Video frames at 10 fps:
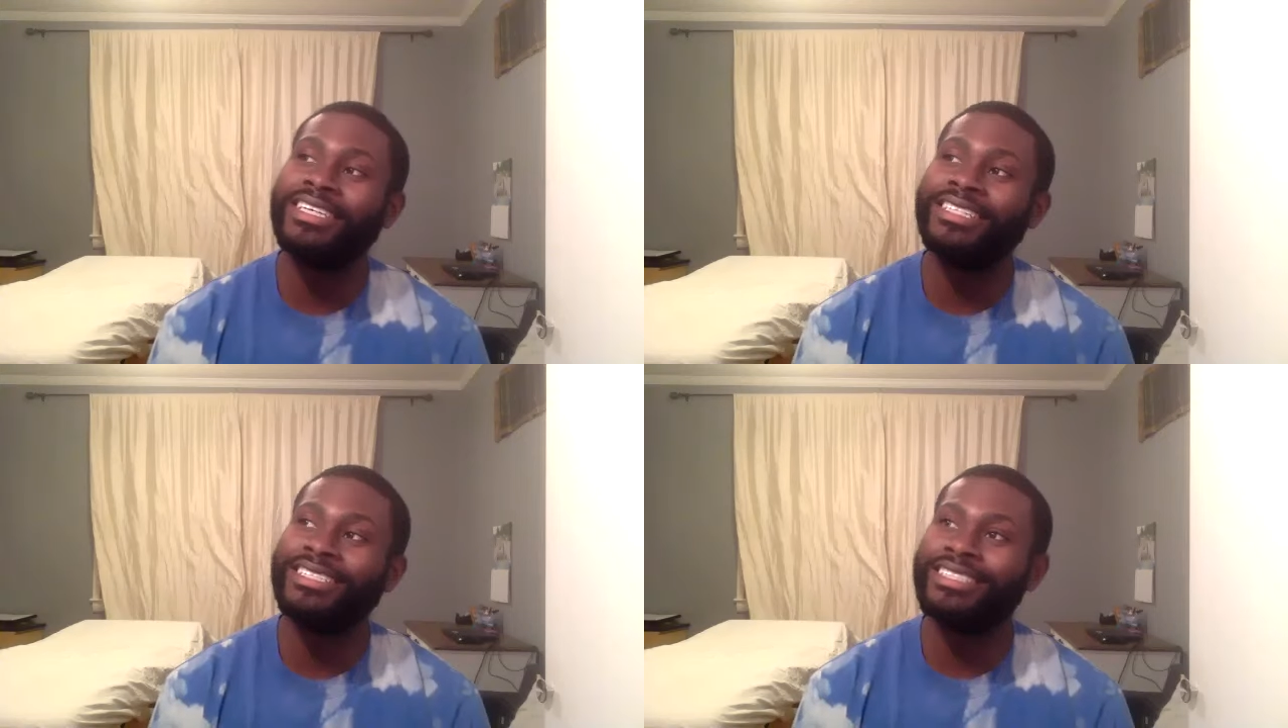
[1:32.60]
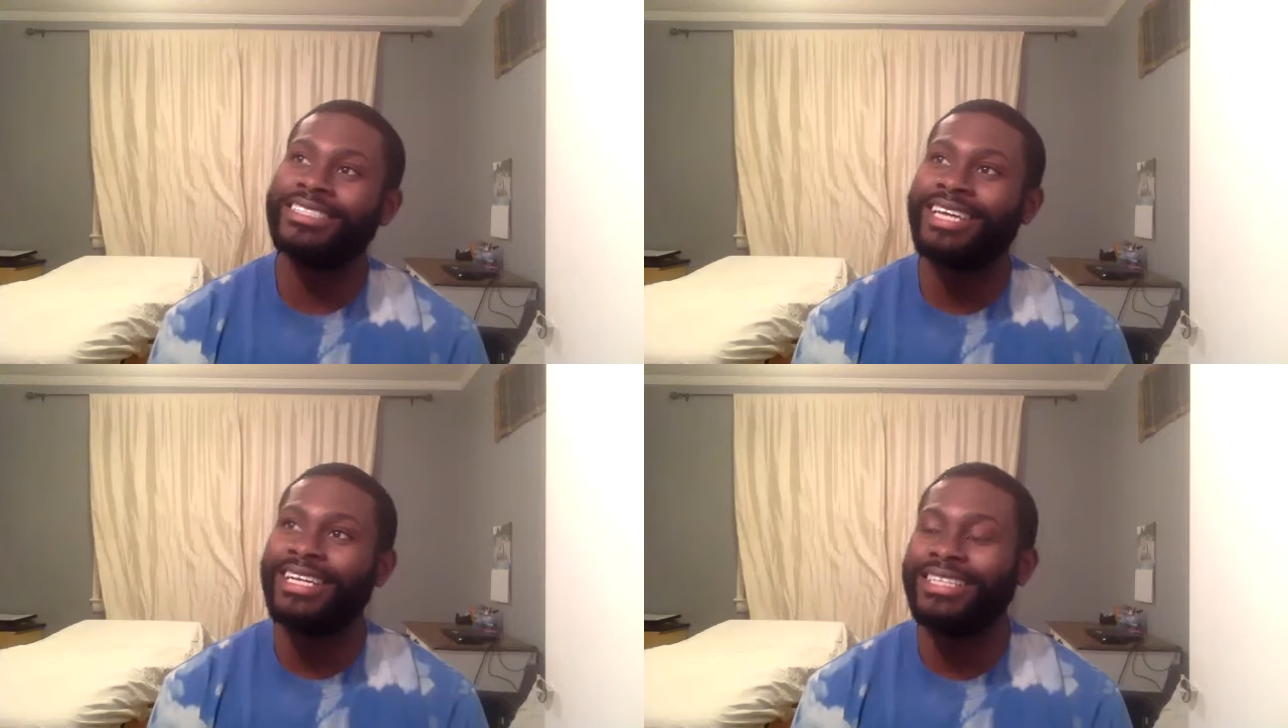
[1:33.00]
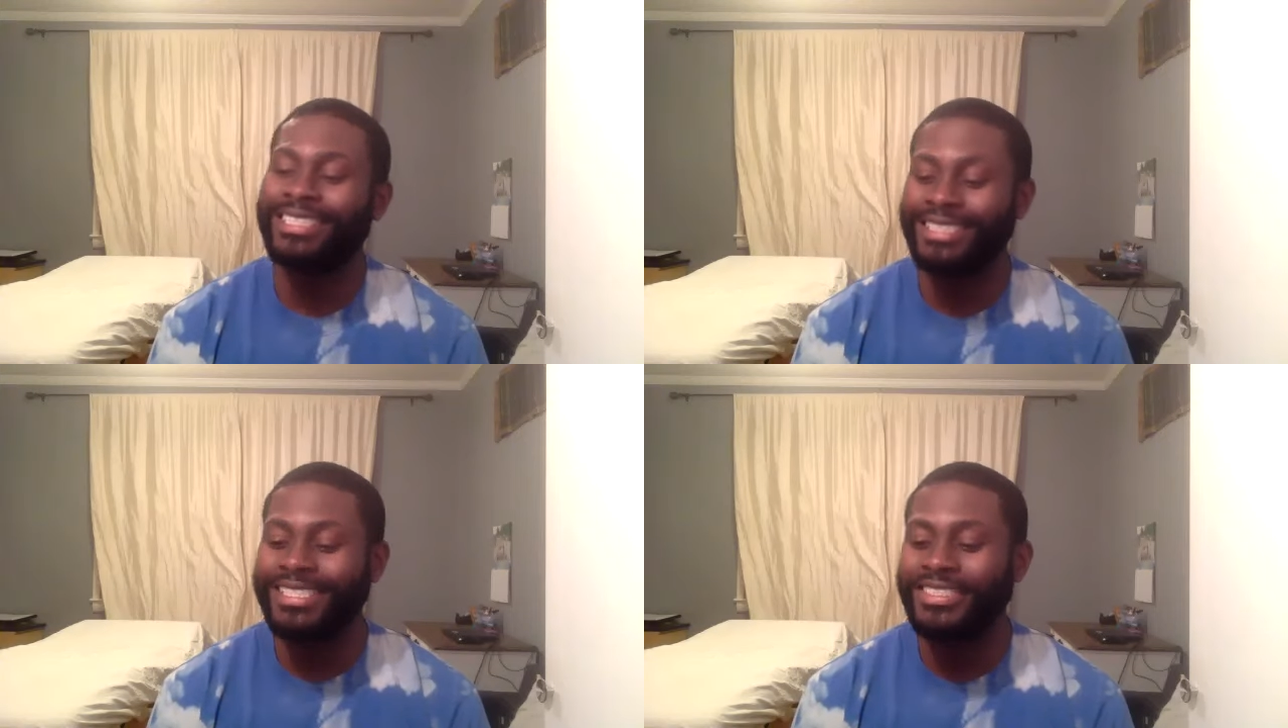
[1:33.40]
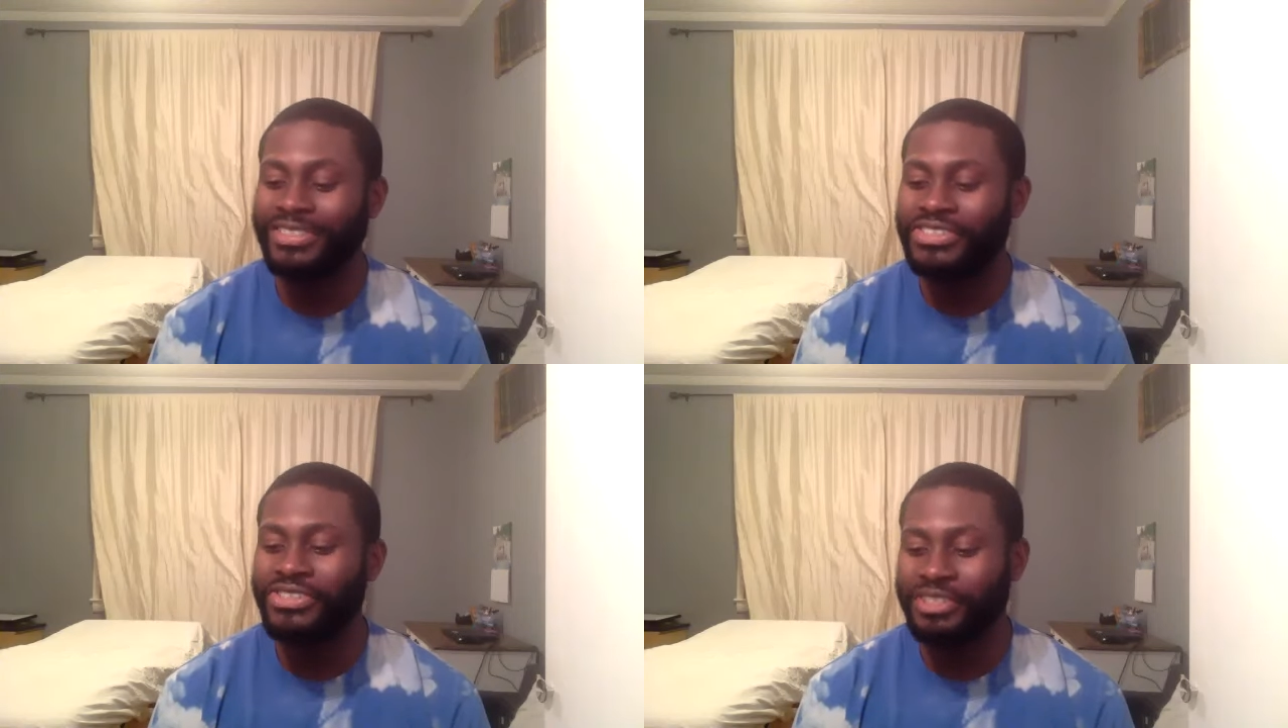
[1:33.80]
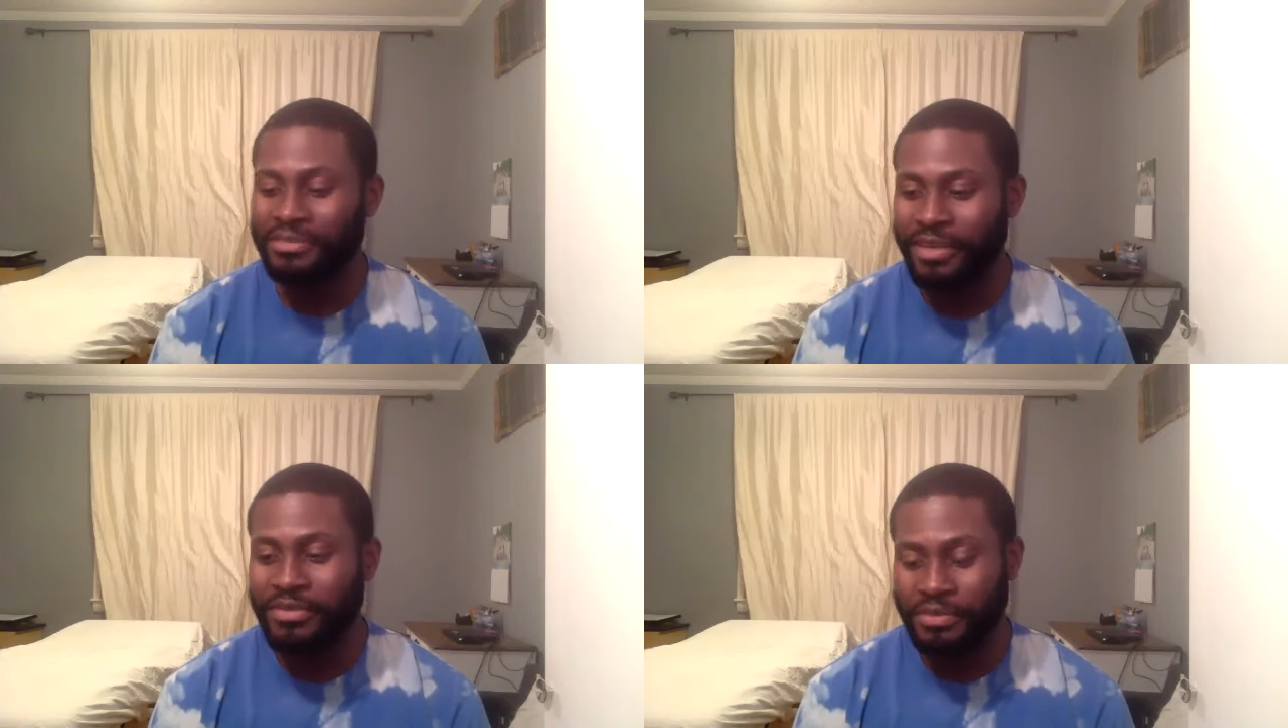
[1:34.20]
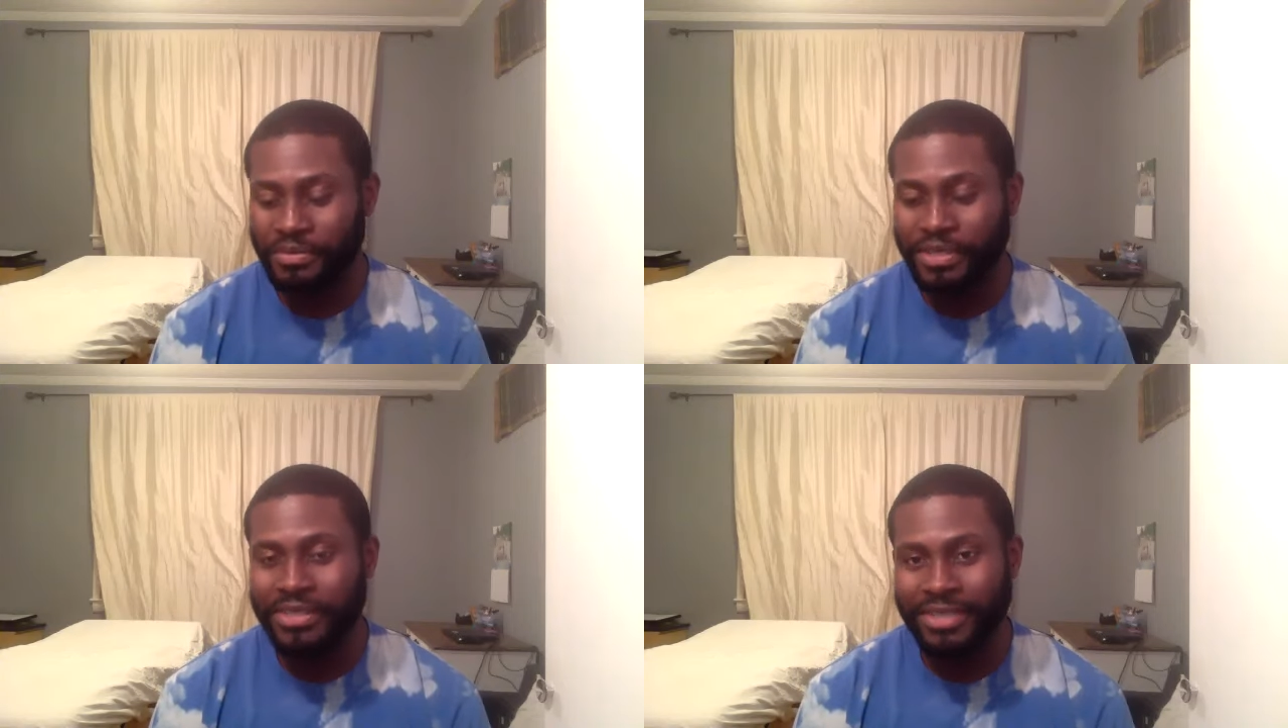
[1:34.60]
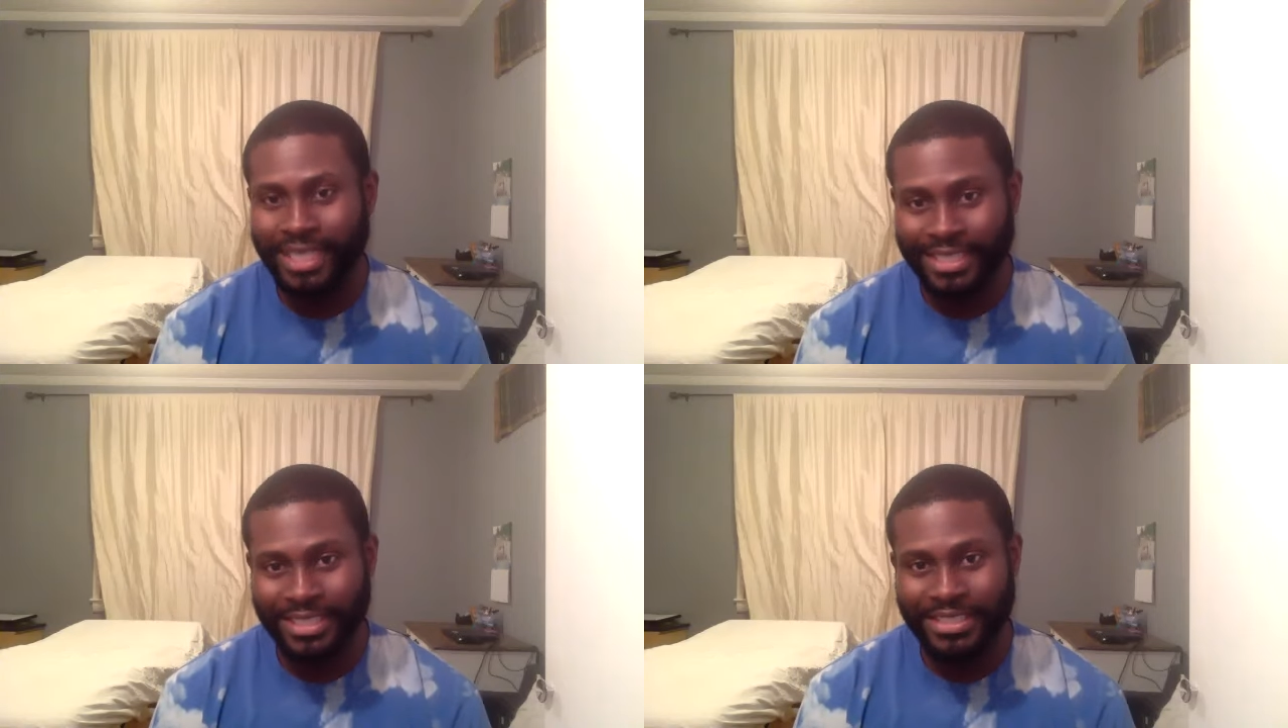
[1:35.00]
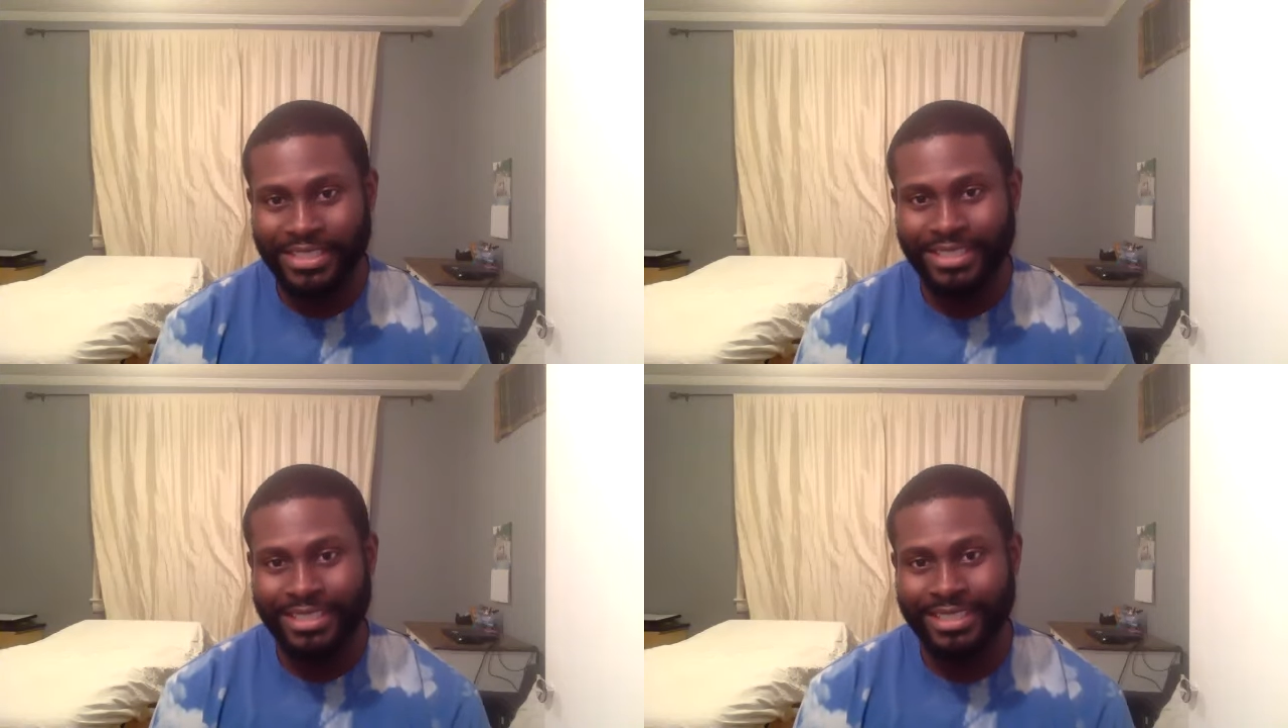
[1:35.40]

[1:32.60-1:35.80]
is this also your favorite meal as an adult?